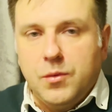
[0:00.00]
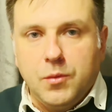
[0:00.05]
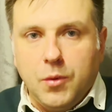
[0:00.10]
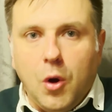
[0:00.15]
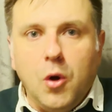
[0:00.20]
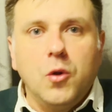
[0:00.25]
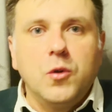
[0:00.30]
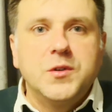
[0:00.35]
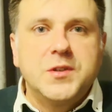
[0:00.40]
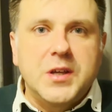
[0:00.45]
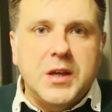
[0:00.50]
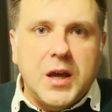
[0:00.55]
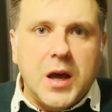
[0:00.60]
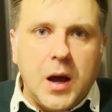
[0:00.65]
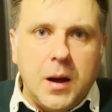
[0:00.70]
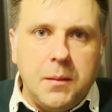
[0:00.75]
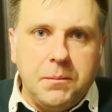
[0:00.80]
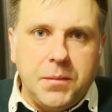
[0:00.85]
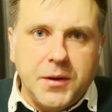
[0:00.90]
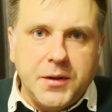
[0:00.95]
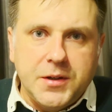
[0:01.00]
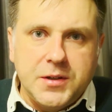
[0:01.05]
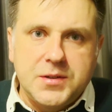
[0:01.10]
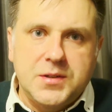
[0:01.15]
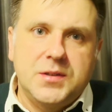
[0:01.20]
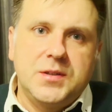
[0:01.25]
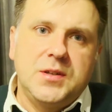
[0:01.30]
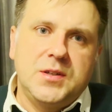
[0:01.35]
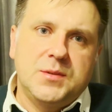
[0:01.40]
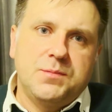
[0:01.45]
all the
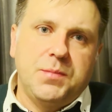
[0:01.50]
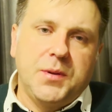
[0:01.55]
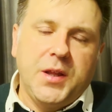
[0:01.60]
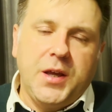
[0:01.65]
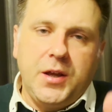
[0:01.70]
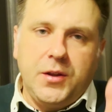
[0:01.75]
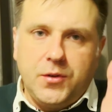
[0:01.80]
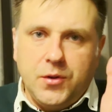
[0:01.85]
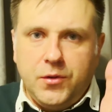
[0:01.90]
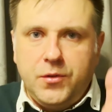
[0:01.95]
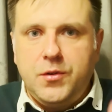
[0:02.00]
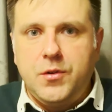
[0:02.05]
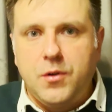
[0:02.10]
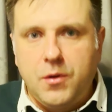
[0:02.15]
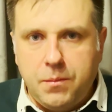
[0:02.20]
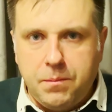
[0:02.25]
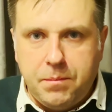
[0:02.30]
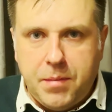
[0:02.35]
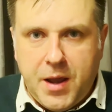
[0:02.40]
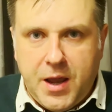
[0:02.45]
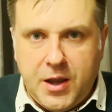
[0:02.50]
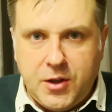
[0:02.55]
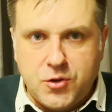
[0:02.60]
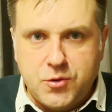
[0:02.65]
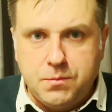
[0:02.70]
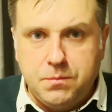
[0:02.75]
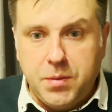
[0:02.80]
components displayed on your page.